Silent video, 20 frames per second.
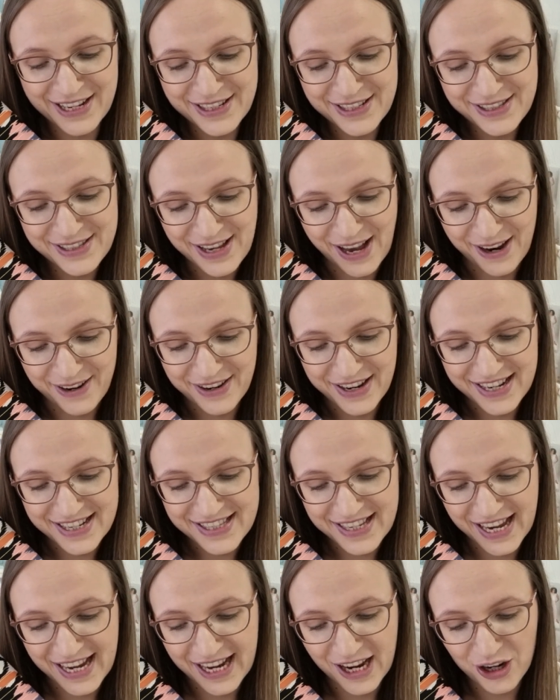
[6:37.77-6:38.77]
So
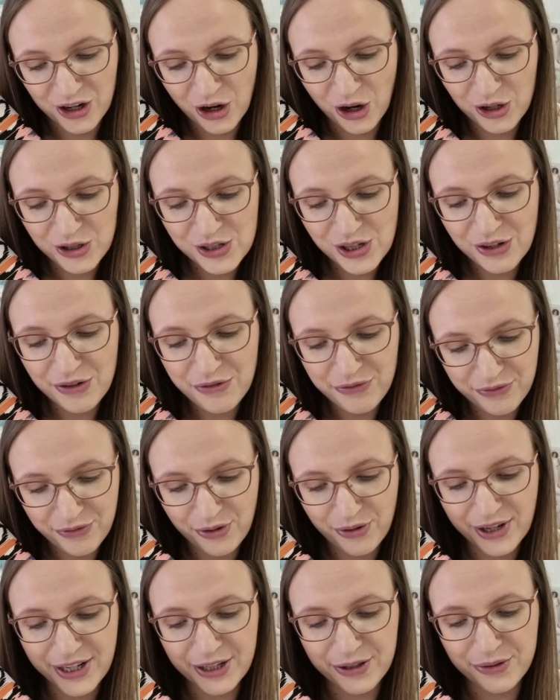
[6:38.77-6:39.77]
it's a cotton
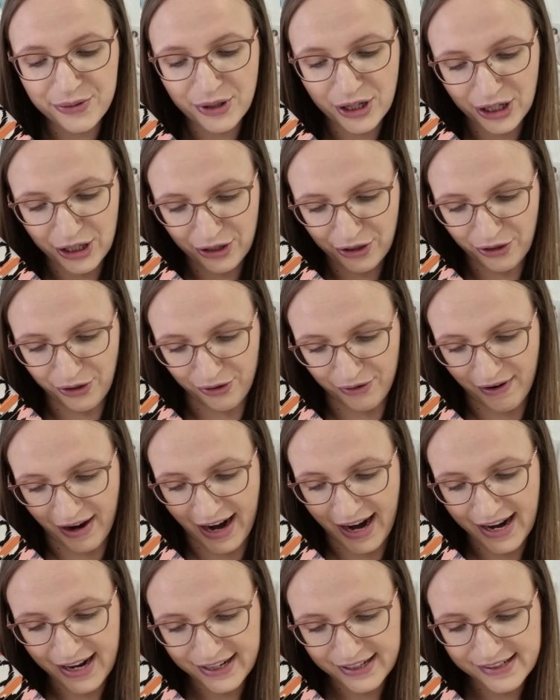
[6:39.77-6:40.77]
voile
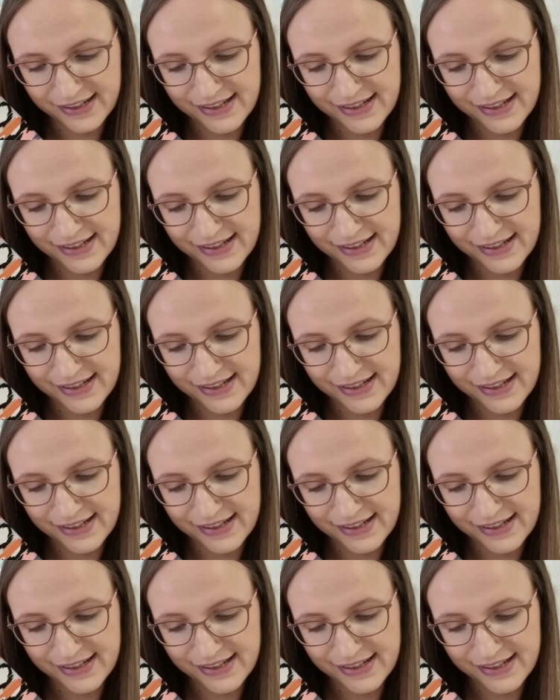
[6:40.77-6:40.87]
lurex,